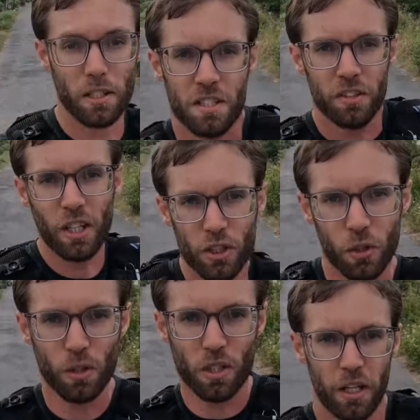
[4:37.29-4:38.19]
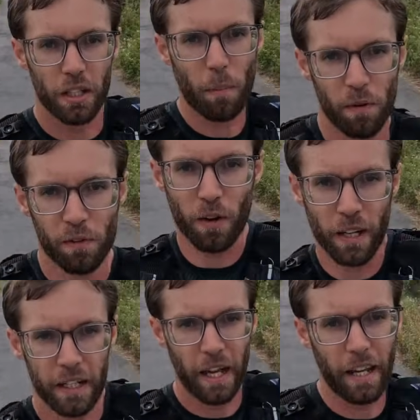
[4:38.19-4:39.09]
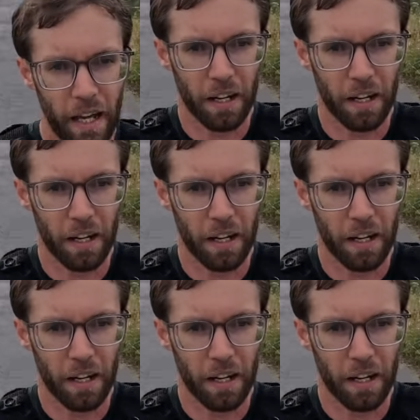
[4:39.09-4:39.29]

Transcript: So these shoes turned up on Friday,